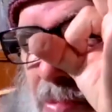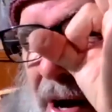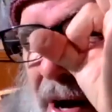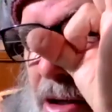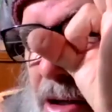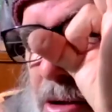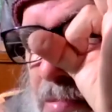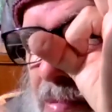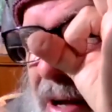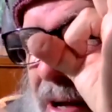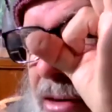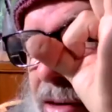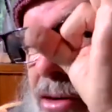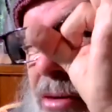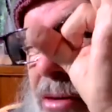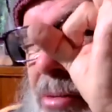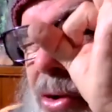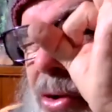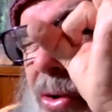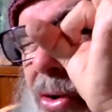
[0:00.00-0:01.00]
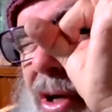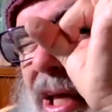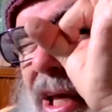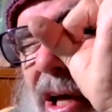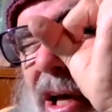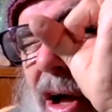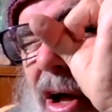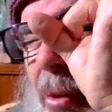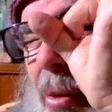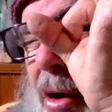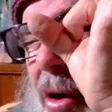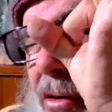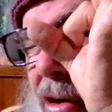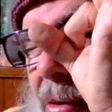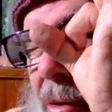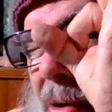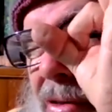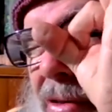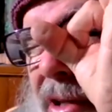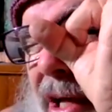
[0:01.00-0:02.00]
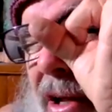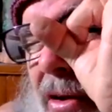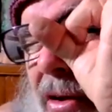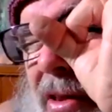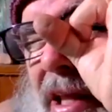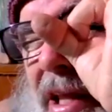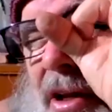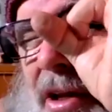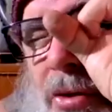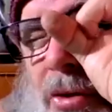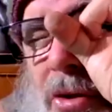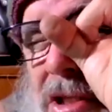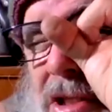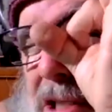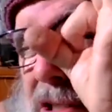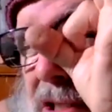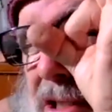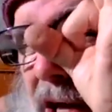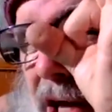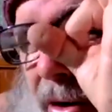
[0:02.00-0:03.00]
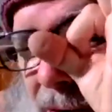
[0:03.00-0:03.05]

his parents' bedroom door keyhole, wondering what the hell all that noise is